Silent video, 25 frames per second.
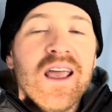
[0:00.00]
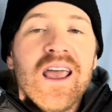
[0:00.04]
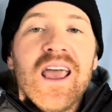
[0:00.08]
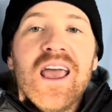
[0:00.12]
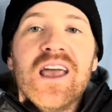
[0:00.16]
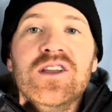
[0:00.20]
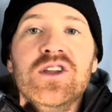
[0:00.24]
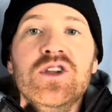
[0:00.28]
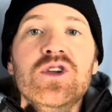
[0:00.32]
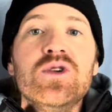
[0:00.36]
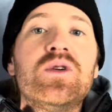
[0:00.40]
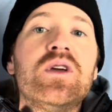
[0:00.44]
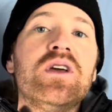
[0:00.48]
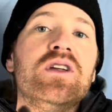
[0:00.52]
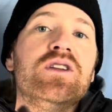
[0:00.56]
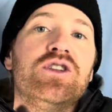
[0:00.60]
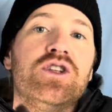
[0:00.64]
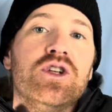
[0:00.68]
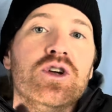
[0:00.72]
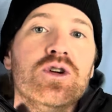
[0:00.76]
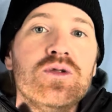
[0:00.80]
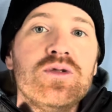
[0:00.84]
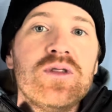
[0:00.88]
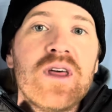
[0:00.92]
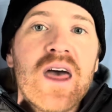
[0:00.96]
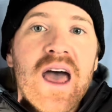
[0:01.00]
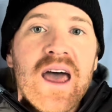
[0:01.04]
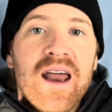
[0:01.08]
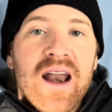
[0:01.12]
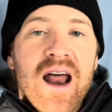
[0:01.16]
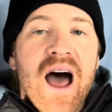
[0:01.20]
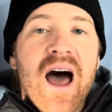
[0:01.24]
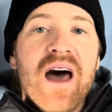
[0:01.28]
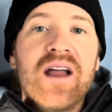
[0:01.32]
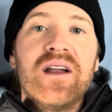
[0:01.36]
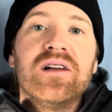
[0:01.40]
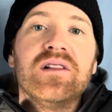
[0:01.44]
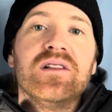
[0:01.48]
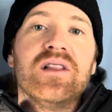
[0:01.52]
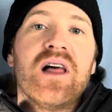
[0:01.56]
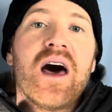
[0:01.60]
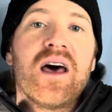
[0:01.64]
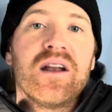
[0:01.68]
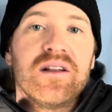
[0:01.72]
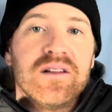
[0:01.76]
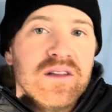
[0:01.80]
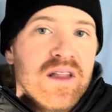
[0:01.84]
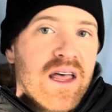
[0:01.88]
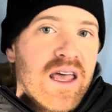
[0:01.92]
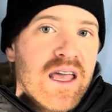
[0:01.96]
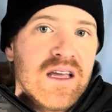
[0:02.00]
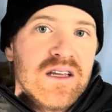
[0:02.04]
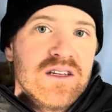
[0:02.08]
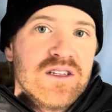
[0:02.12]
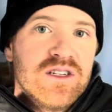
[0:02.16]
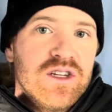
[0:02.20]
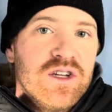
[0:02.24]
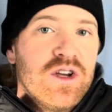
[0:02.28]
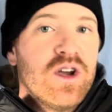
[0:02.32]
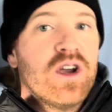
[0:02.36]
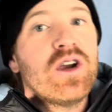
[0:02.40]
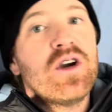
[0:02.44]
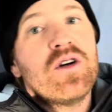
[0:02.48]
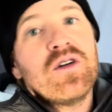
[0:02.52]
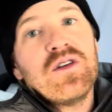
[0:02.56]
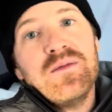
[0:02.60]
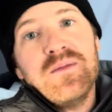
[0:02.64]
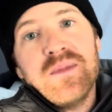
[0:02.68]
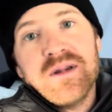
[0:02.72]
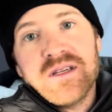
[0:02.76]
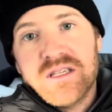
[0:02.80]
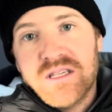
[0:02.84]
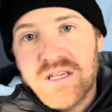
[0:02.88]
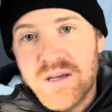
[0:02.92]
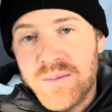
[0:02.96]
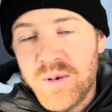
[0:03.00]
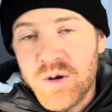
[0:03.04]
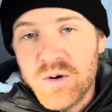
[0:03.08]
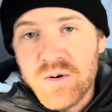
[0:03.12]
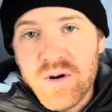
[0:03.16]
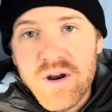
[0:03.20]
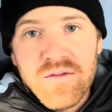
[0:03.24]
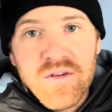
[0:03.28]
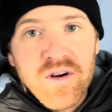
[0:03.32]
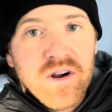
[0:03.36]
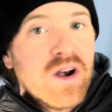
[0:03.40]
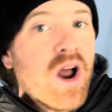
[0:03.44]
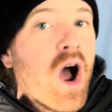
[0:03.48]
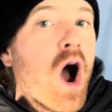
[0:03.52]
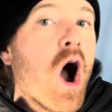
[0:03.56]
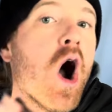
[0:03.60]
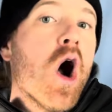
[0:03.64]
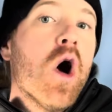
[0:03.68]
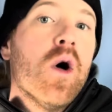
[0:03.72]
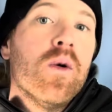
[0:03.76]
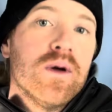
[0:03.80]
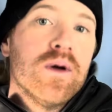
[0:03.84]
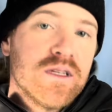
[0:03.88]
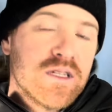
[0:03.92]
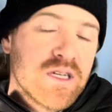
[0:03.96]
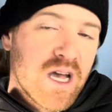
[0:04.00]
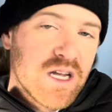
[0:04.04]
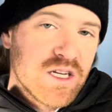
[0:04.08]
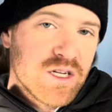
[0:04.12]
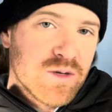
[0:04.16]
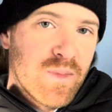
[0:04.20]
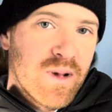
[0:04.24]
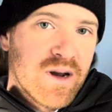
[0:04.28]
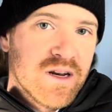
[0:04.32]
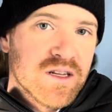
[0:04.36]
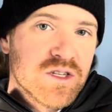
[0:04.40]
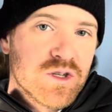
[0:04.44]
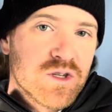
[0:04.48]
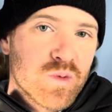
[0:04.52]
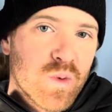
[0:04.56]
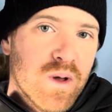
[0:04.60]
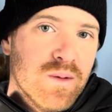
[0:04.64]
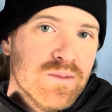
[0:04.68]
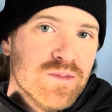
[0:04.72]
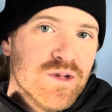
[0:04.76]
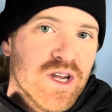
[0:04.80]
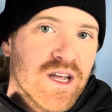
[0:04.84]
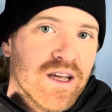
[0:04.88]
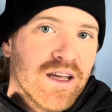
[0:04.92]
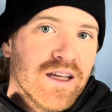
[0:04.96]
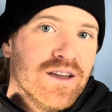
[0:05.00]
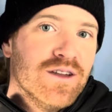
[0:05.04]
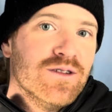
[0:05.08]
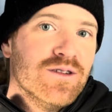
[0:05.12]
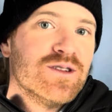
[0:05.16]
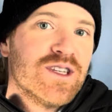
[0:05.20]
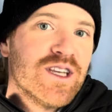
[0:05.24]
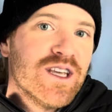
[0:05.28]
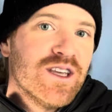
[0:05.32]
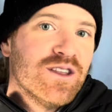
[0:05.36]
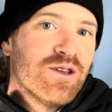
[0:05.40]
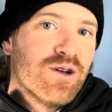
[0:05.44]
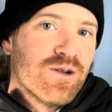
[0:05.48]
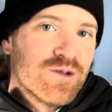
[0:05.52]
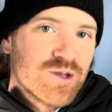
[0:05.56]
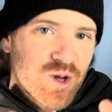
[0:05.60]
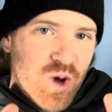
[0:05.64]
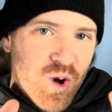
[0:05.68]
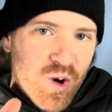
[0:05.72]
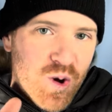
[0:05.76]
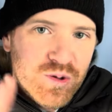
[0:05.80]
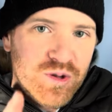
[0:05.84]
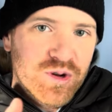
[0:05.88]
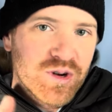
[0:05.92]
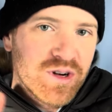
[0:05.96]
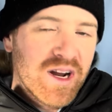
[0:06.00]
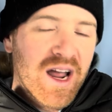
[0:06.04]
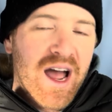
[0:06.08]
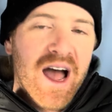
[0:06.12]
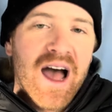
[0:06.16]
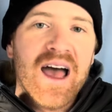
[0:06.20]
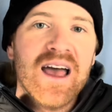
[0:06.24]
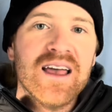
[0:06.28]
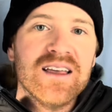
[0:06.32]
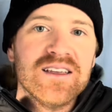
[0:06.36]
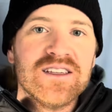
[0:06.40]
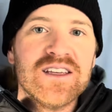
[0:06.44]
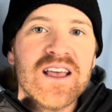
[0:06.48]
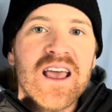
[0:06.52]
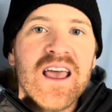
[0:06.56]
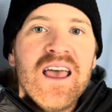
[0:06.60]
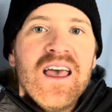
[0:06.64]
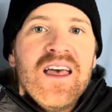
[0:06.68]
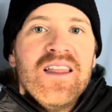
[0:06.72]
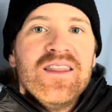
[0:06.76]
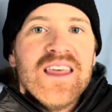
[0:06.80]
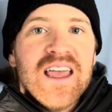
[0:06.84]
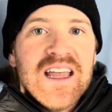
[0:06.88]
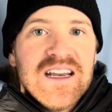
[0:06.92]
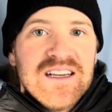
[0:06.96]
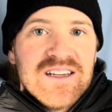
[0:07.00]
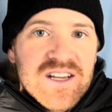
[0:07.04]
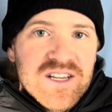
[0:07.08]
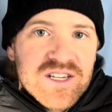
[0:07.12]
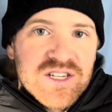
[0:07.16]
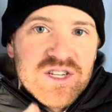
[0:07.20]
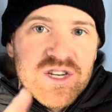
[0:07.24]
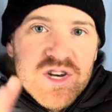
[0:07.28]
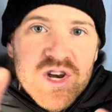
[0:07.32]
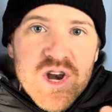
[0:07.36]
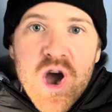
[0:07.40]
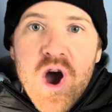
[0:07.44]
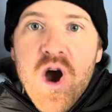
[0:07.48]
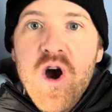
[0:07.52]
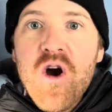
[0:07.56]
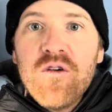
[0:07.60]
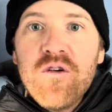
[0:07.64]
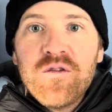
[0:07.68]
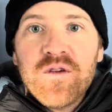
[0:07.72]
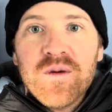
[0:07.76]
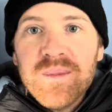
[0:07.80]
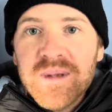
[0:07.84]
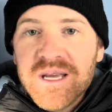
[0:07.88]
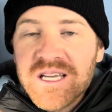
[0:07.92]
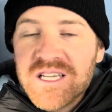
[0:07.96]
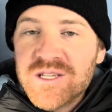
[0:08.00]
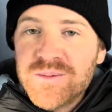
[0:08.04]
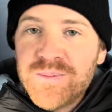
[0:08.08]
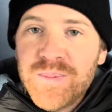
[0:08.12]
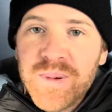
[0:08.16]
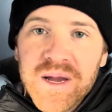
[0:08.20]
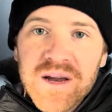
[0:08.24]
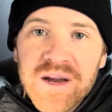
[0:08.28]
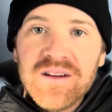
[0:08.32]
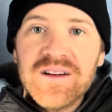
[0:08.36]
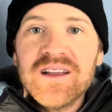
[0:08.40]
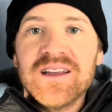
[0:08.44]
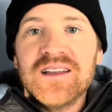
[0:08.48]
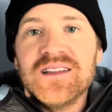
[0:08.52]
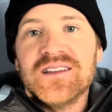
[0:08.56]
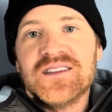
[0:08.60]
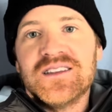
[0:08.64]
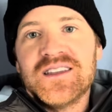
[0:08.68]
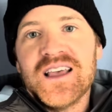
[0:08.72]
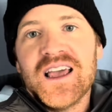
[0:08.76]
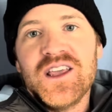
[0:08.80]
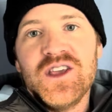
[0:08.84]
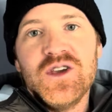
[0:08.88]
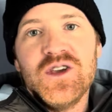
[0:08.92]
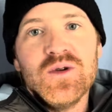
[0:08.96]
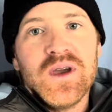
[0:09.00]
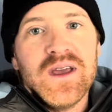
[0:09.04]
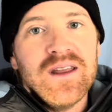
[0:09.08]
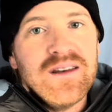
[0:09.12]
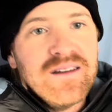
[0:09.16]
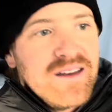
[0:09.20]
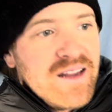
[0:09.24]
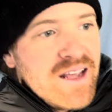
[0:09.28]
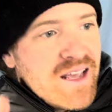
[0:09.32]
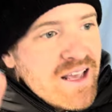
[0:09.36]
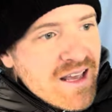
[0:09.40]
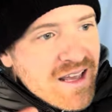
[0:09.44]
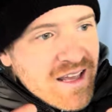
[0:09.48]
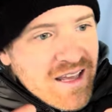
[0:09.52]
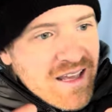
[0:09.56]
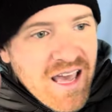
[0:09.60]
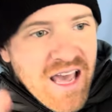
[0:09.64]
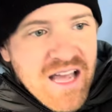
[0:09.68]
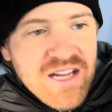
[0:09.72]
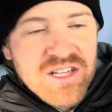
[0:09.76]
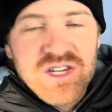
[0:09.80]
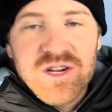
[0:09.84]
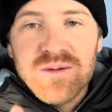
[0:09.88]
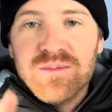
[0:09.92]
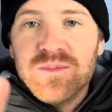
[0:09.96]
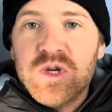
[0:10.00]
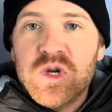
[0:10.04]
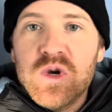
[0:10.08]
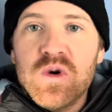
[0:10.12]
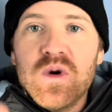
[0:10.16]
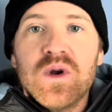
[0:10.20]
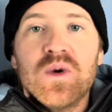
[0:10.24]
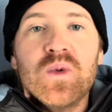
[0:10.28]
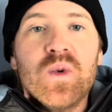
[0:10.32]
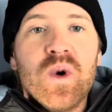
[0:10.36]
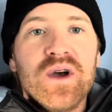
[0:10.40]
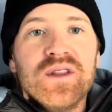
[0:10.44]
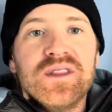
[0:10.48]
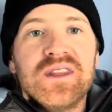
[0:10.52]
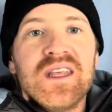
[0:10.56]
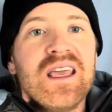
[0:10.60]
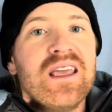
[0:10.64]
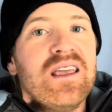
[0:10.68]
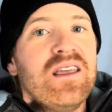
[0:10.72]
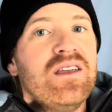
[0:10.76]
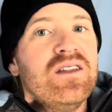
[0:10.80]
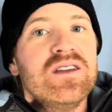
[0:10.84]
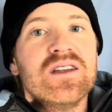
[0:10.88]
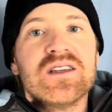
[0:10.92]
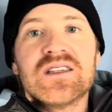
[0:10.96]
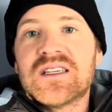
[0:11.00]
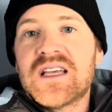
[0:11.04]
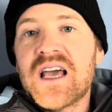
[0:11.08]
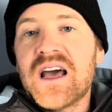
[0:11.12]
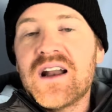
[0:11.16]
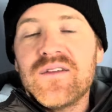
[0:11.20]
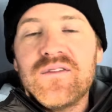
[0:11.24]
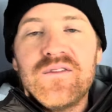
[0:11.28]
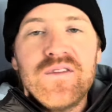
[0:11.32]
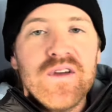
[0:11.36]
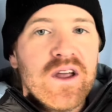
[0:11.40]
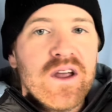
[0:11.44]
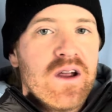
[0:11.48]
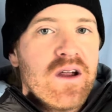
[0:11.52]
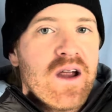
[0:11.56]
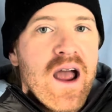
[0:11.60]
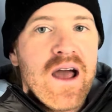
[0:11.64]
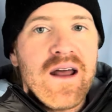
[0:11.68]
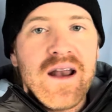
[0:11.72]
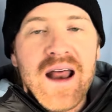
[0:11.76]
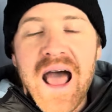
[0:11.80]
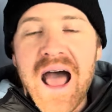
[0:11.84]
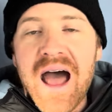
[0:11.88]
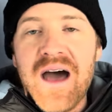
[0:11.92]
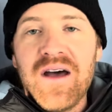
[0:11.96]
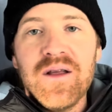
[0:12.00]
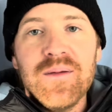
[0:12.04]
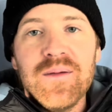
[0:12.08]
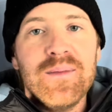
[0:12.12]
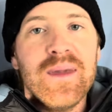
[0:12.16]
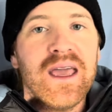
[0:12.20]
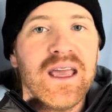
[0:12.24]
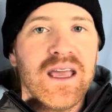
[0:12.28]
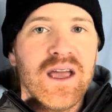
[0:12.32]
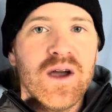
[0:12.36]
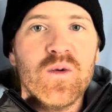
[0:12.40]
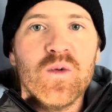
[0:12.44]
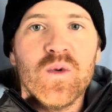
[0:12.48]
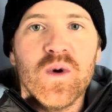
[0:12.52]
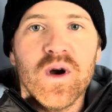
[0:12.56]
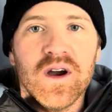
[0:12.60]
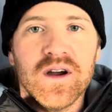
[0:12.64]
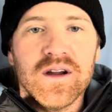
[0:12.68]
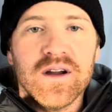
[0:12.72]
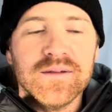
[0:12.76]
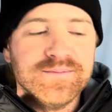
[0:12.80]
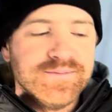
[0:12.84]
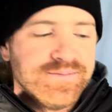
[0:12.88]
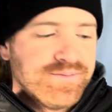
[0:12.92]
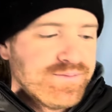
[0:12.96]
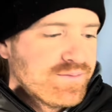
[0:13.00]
And you can do that on a lot of lakes. You could go to the Mississippi River and always catch them on a swim jig. And you see those older guys, they just know from experience that you can catch them doing one thing. You just got to figure out how to make it work.